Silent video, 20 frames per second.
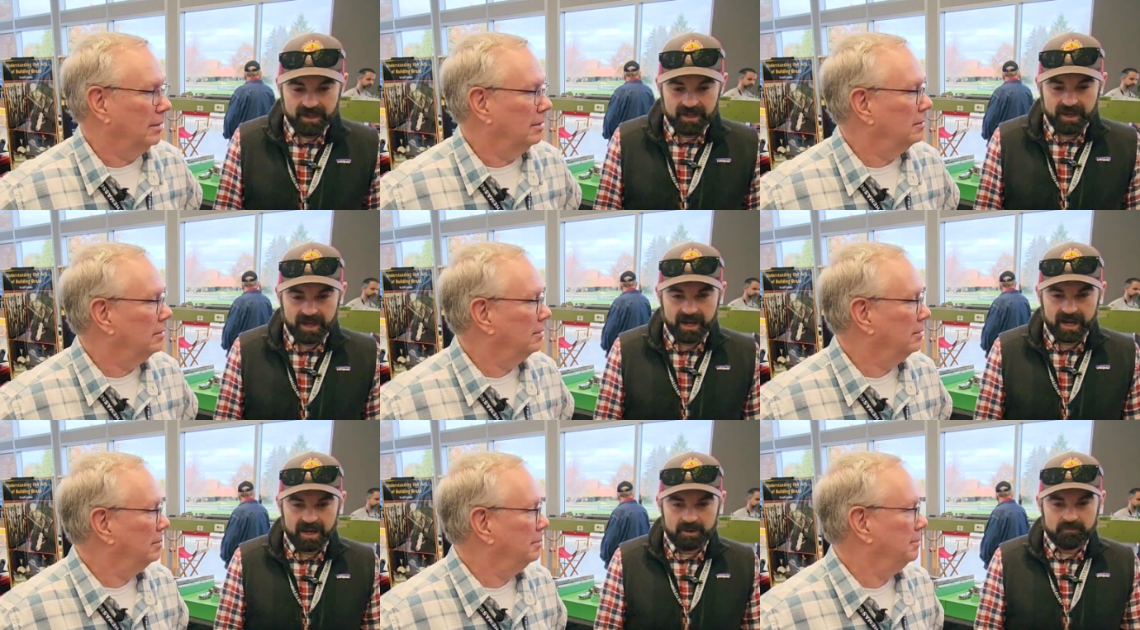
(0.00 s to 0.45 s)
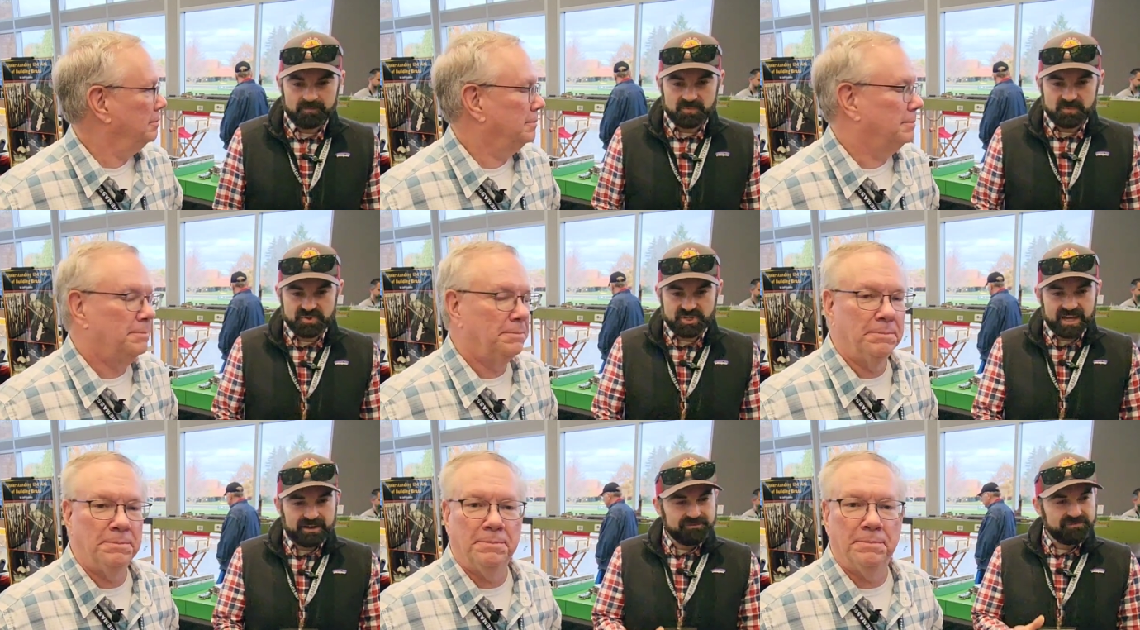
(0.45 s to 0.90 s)
Speaker 1: Um,
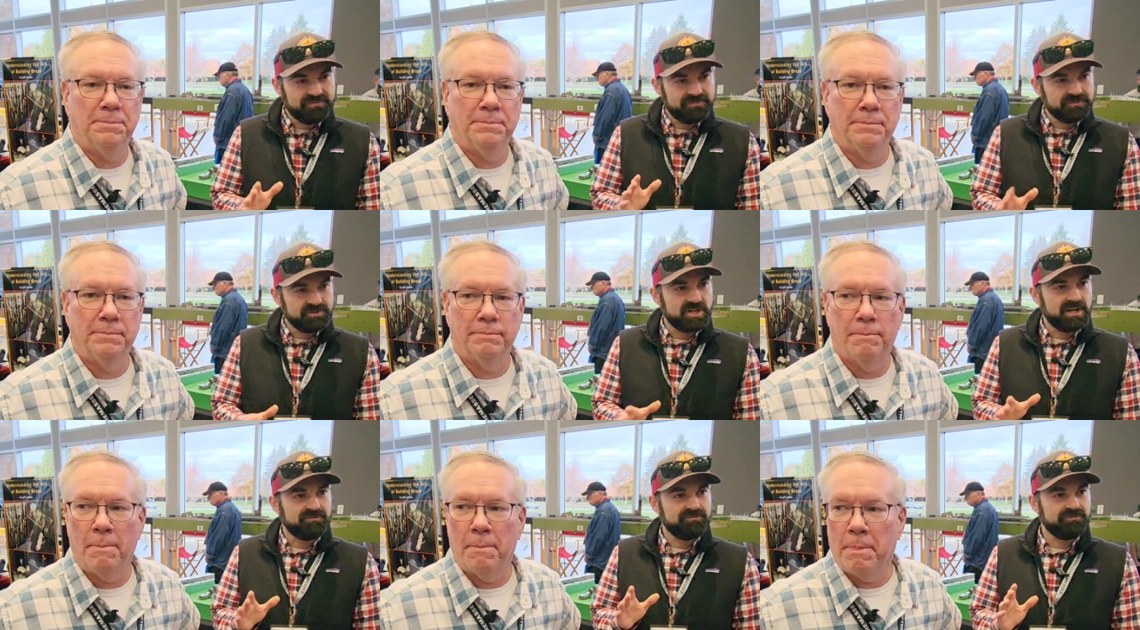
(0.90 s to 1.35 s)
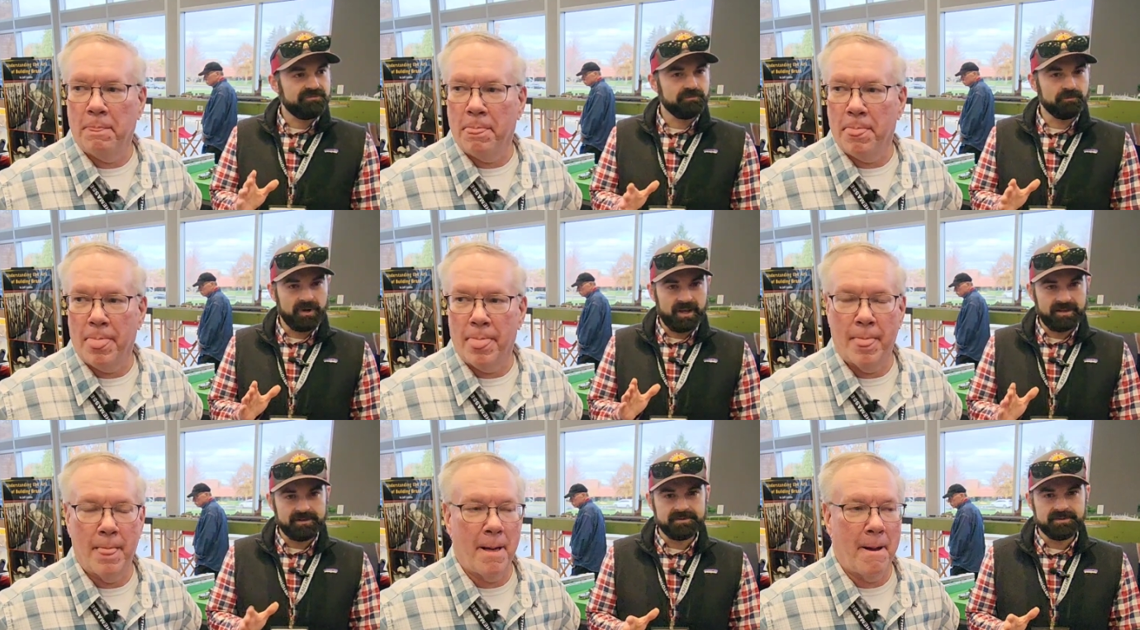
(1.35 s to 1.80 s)
Jeff, Jeff
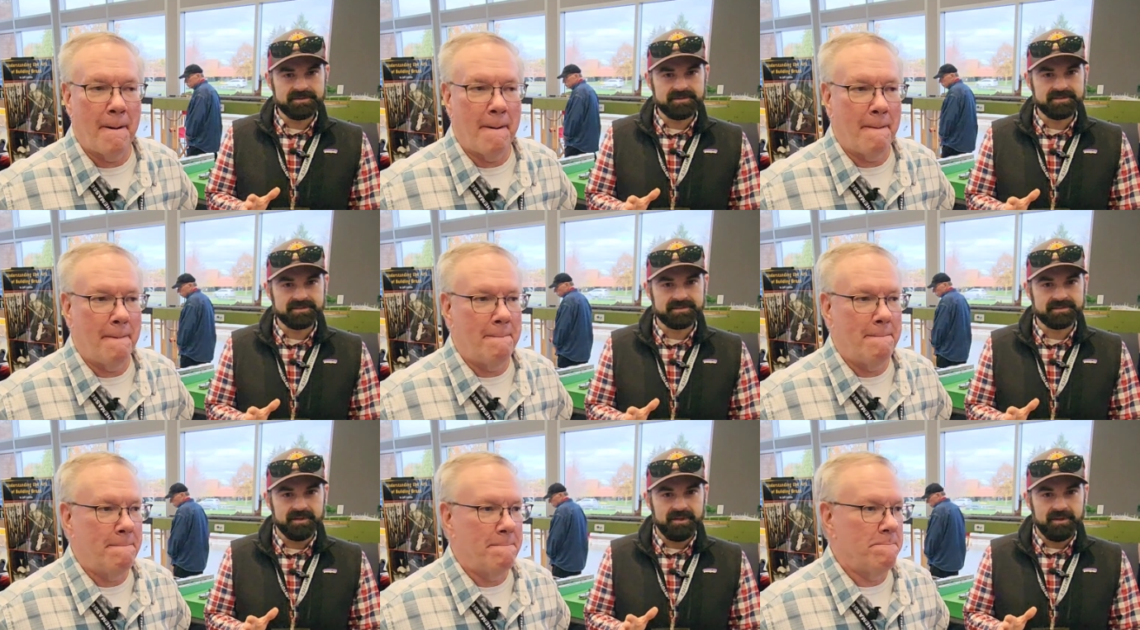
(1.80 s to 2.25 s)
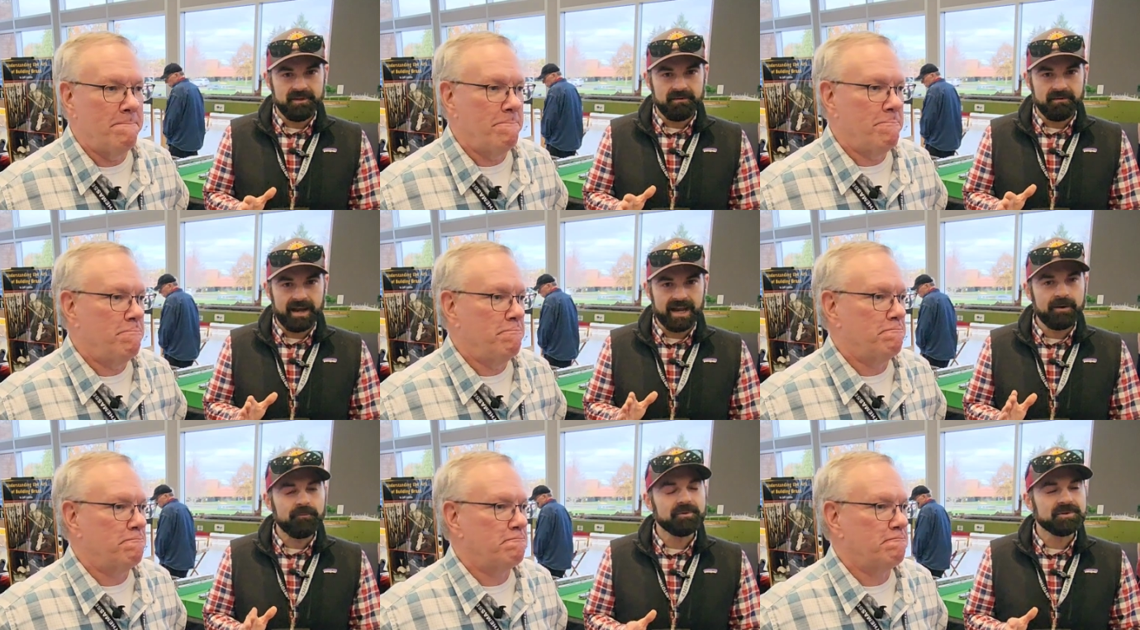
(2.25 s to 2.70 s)
runs,
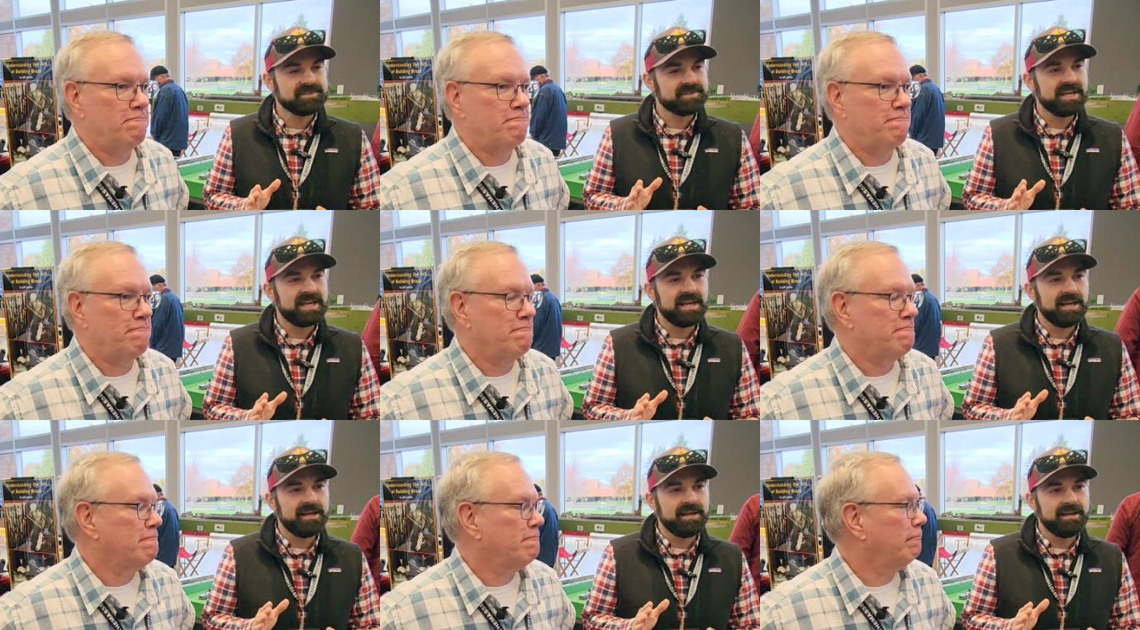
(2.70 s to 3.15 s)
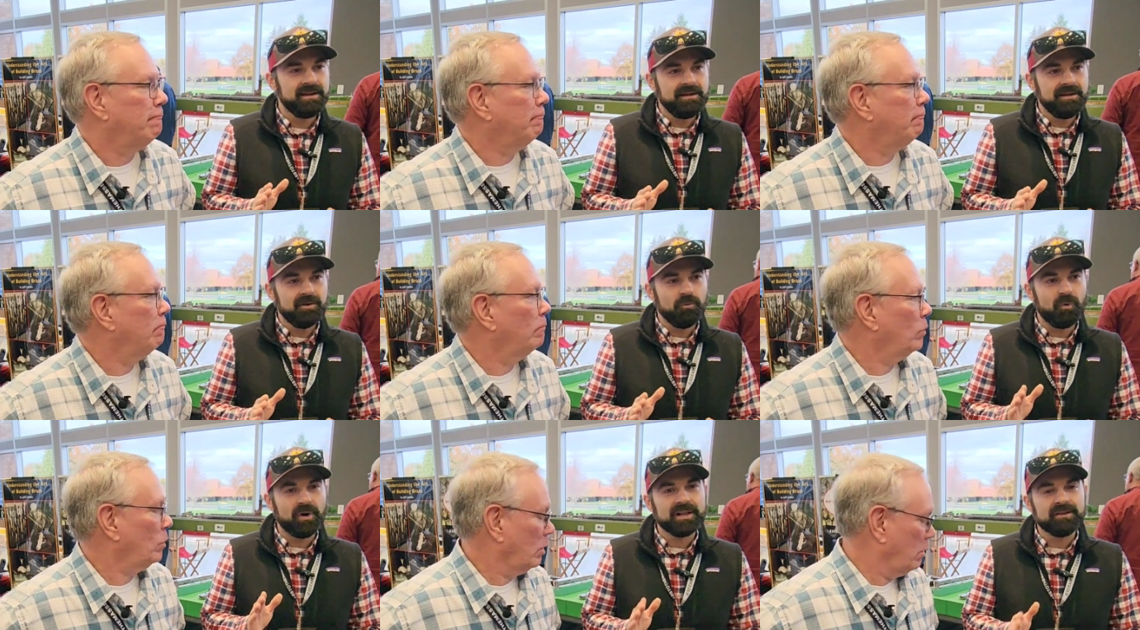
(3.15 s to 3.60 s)
I will say,
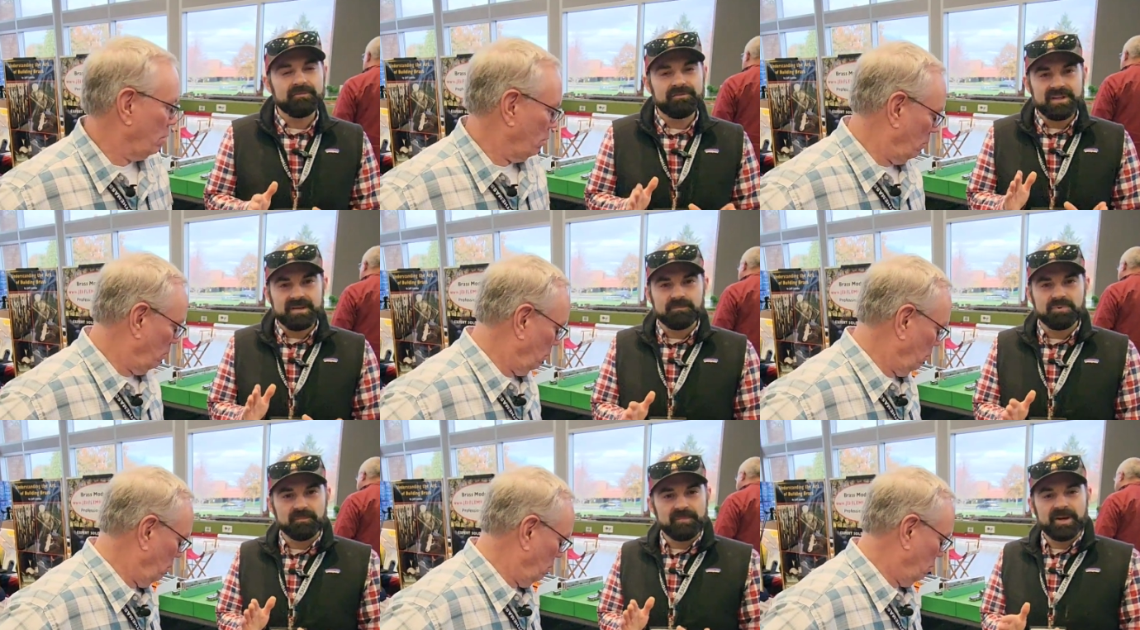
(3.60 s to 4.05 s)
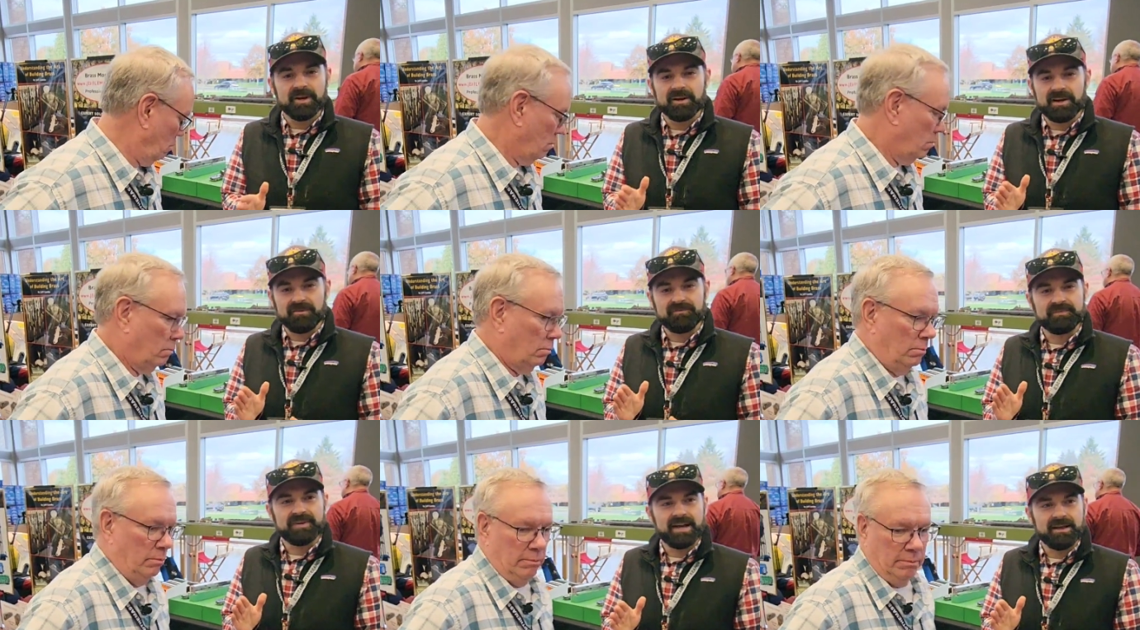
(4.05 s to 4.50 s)
one of the premier,
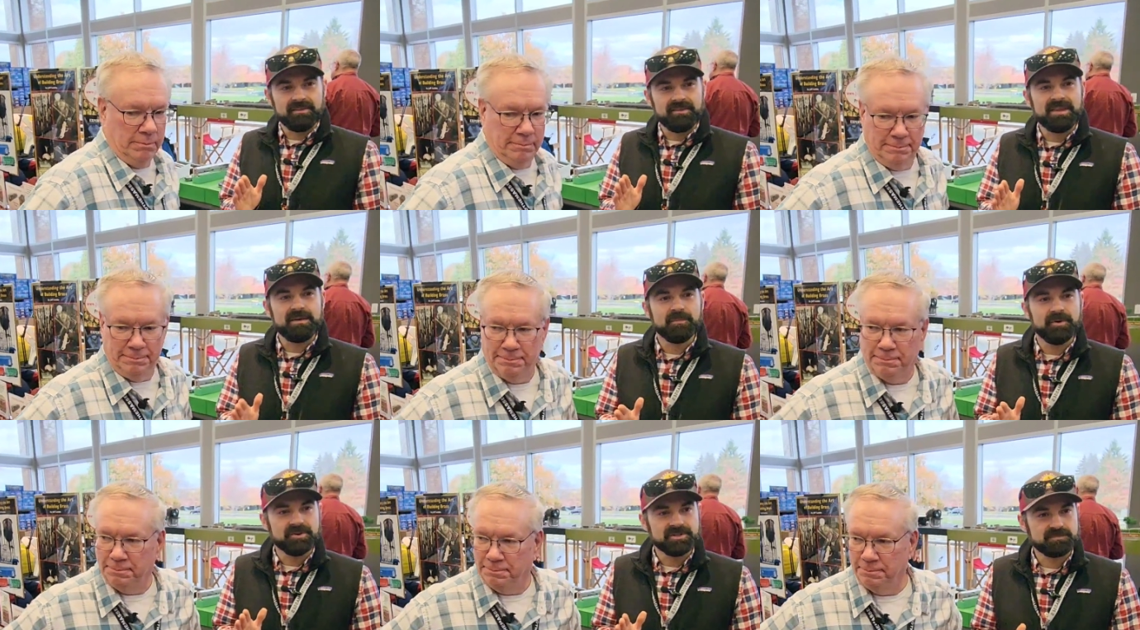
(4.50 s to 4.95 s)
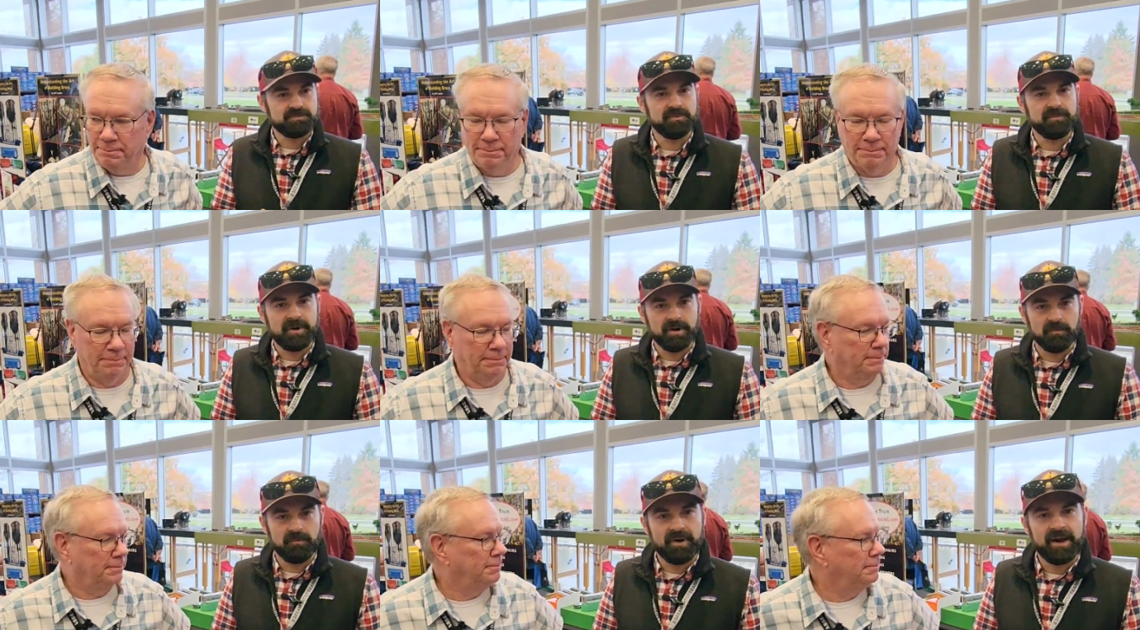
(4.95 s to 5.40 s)
if not the most
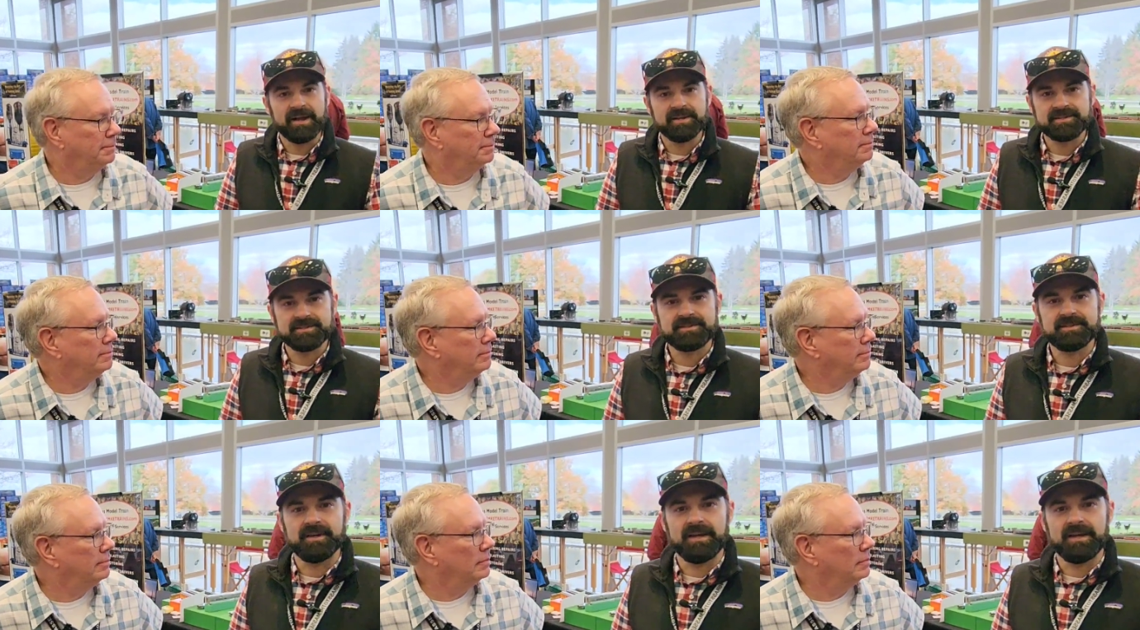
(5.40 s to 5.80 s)
premier brass